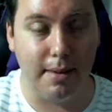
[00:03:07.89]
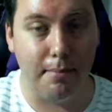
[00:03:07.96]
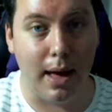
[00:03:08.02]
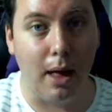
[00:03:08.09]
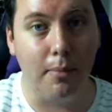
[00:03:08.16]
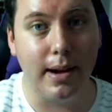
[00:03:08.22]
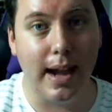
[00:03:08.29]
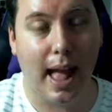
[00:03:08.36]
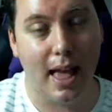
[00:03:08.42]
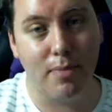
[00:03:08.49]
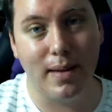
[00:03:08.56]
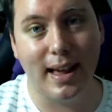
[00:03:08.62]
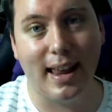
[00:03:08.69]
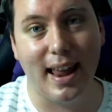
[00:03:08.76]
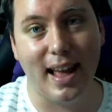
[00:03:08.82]
Melbourne has
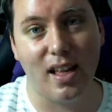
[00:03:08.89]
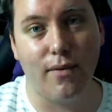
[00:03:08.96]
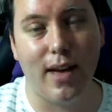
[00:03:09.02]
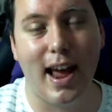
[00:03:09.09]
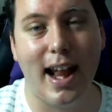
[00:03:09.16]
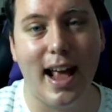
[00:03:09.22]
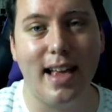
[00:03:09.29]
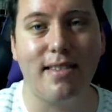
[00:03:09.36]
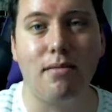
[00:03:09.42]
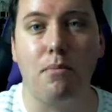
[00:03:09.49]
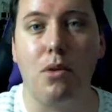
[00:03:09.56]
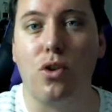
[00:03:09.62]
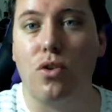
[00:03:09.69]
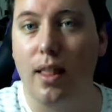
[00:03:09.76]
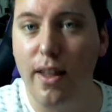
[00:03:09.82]
been classified as the most